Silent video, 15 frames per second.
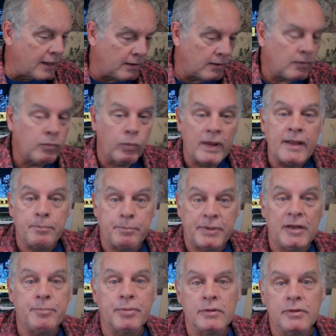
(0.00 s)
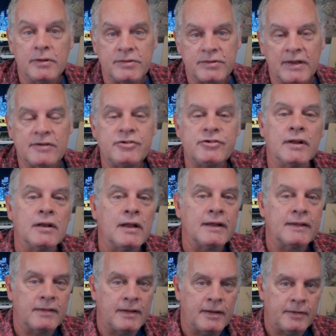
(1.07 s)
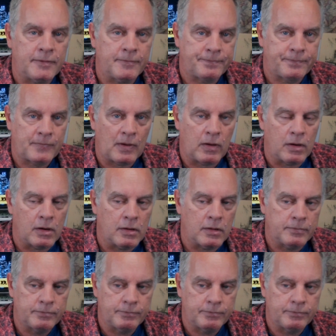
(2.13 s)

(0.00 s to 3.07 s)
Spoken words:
wing people who say shit like that are